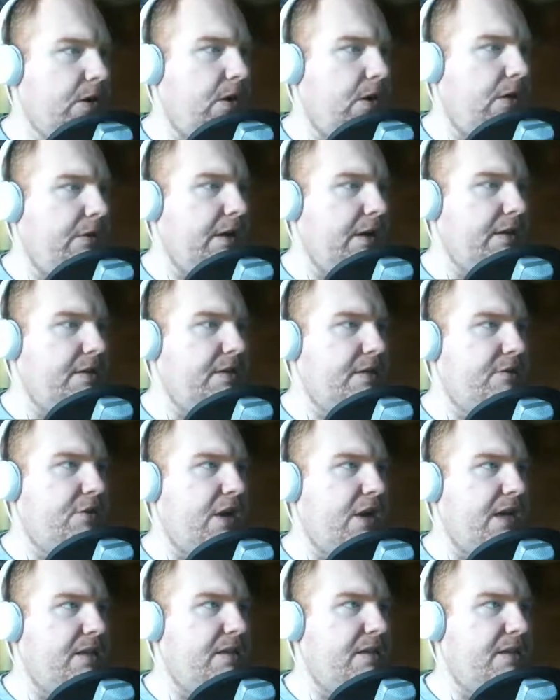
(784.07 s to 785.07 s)
I'm going to try
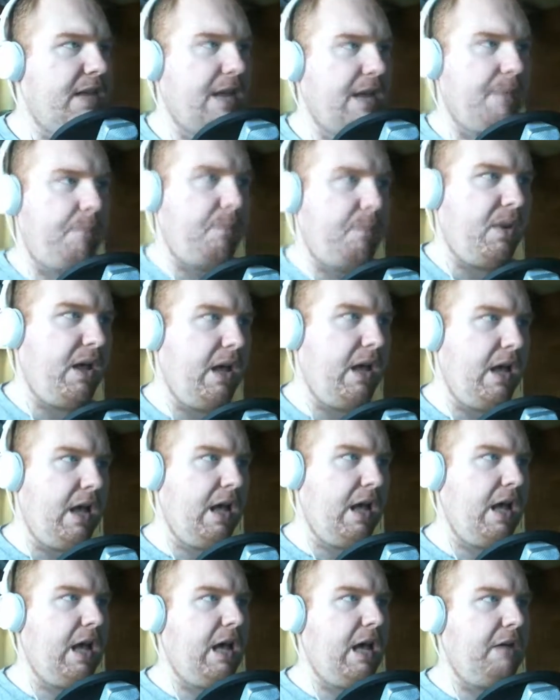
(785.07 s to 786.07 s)
to stay
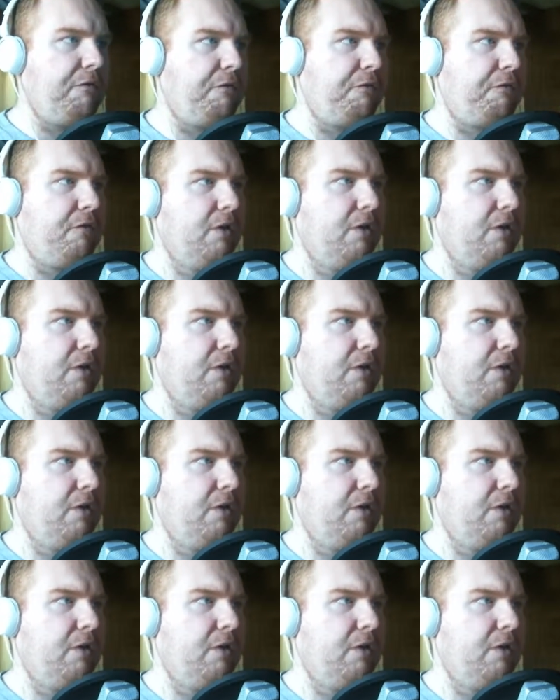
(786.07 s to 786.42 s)
above...